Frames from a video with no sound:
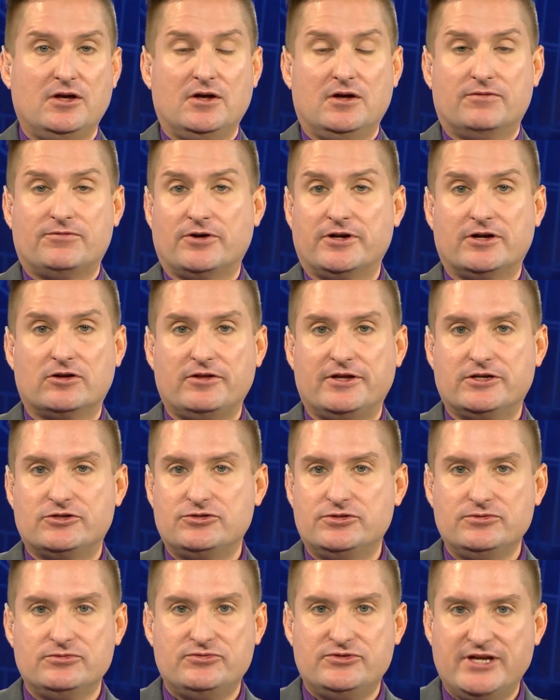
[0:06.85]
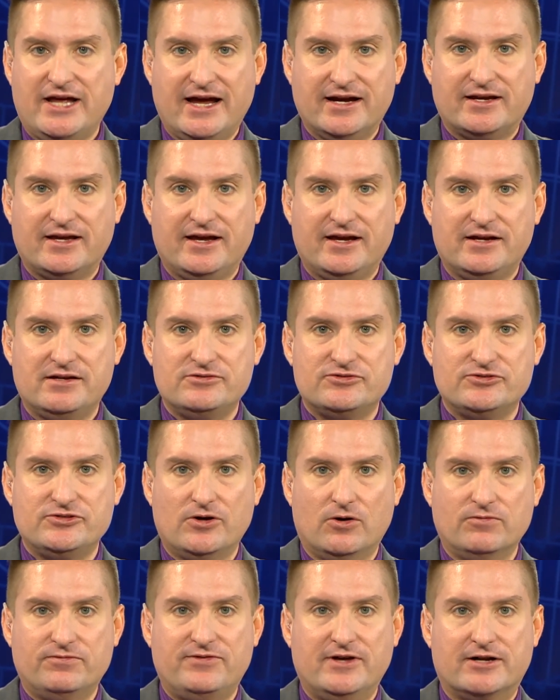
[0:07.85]
For nearly two decades,
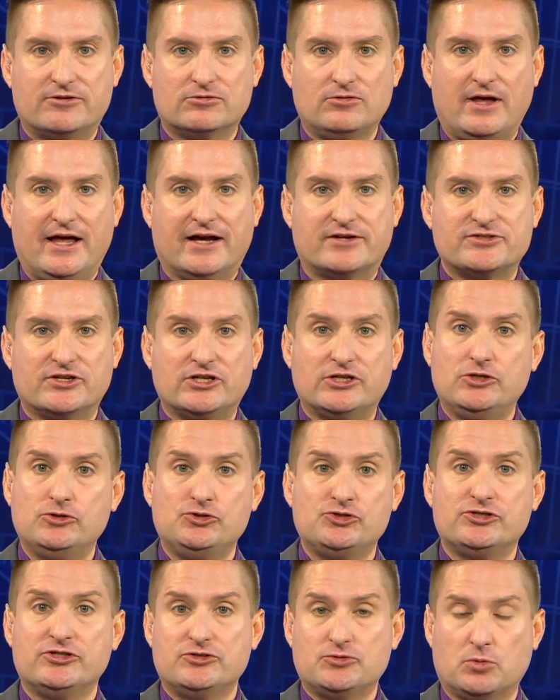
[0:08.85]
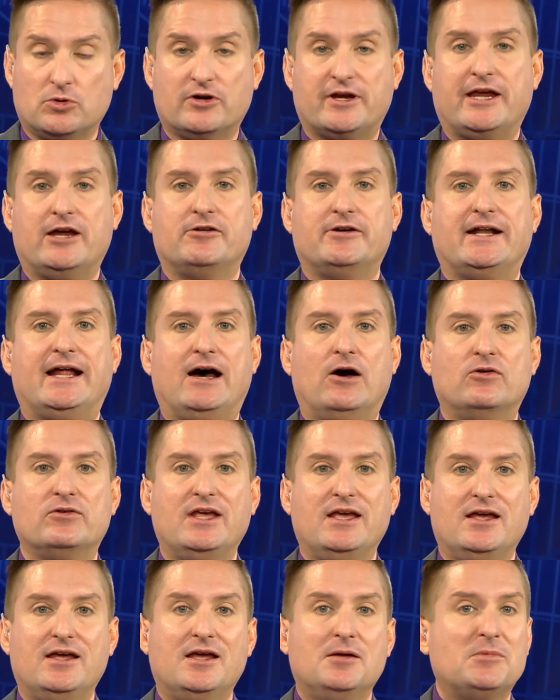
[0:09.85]
no federal executions were carried out,
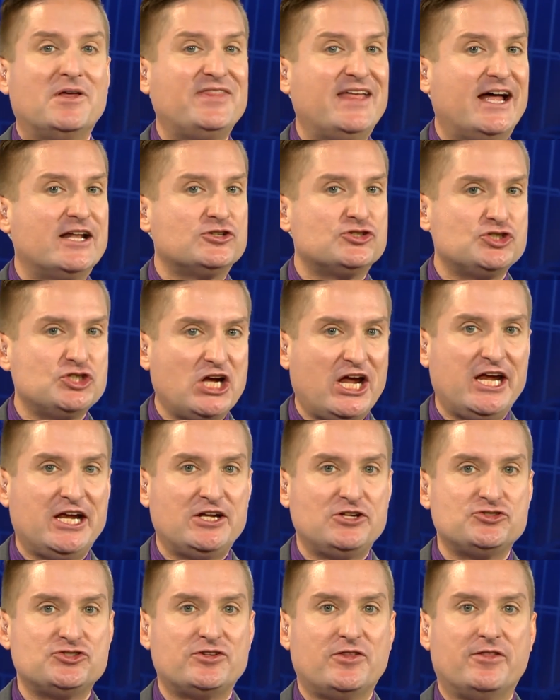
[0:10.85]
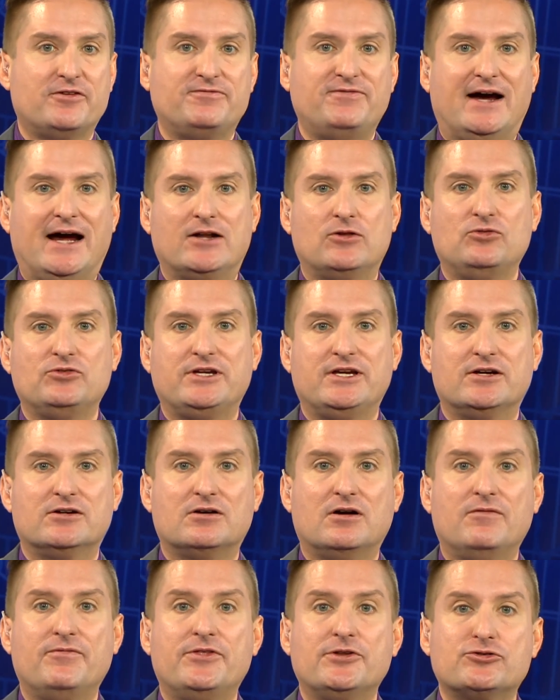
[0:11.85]
but that changed in the final year
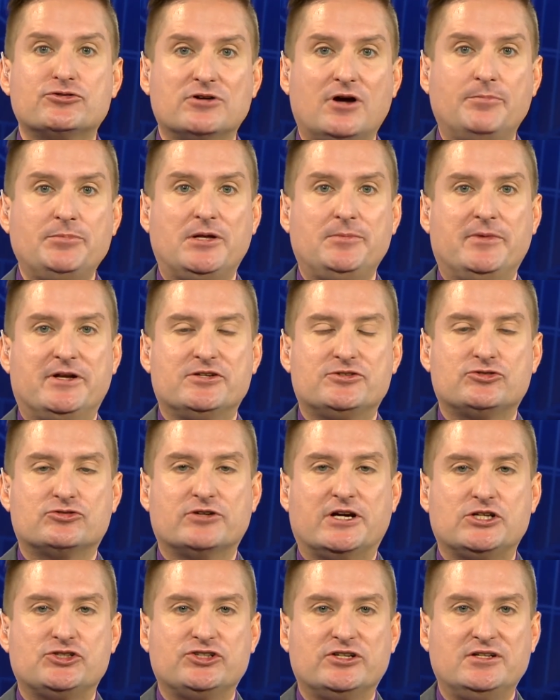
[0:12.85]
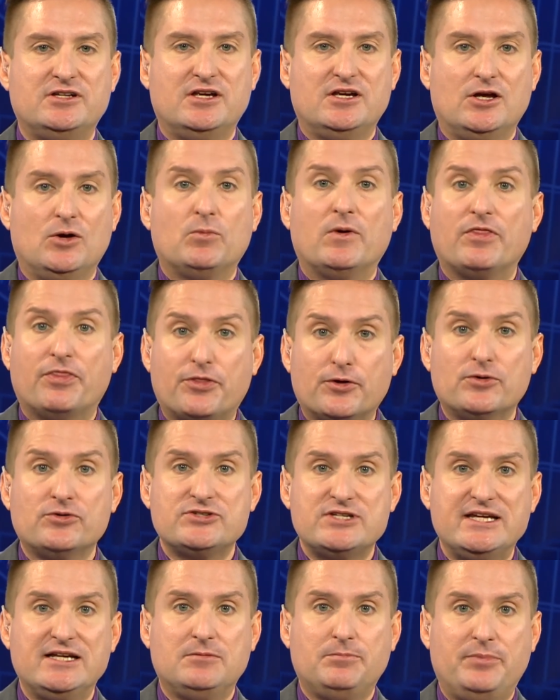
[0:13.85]
of the Trump administration when
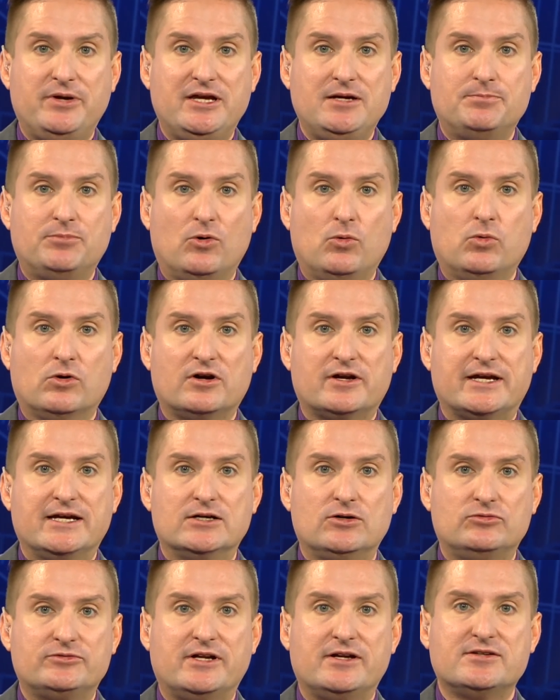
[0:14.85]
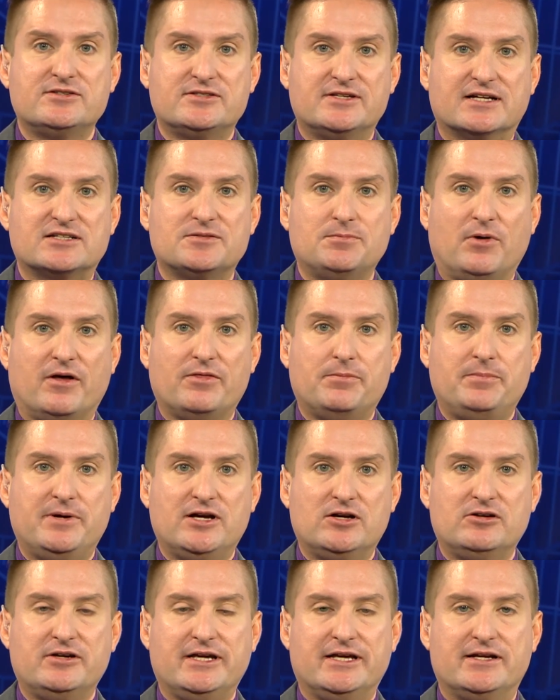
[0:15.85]
13 people were killed in a six-month
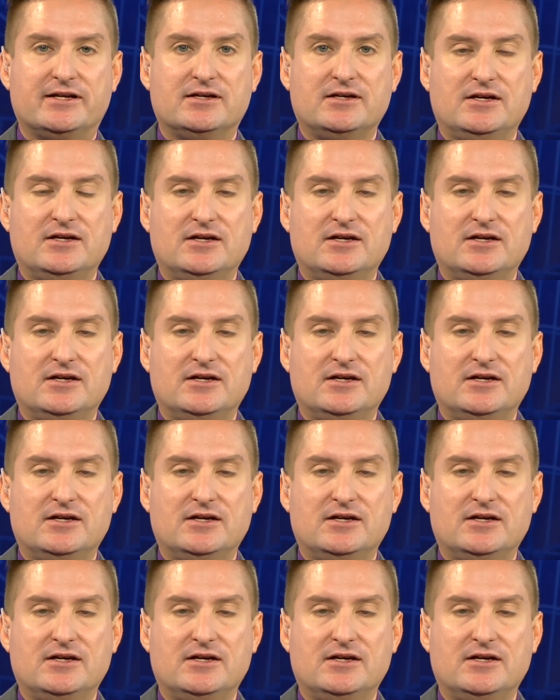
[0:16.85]
period.